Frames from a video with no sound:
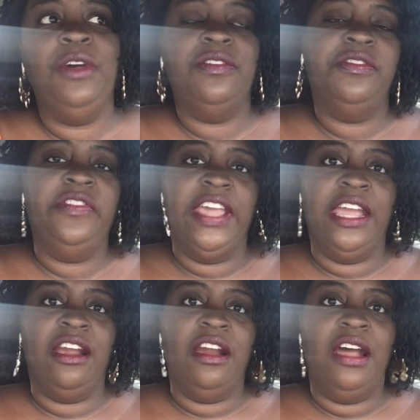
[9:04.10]
with
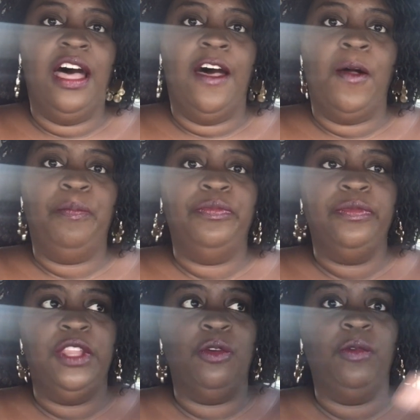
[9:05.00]
their um,
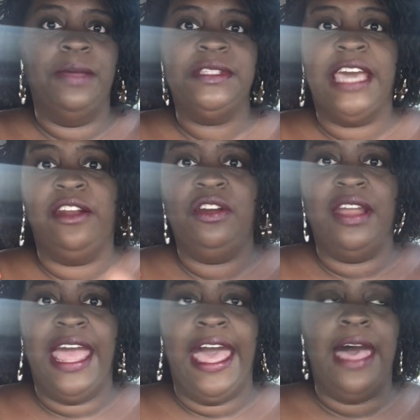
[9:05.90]
their website or
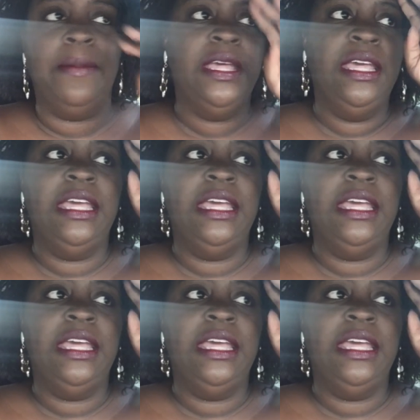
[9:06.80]
their app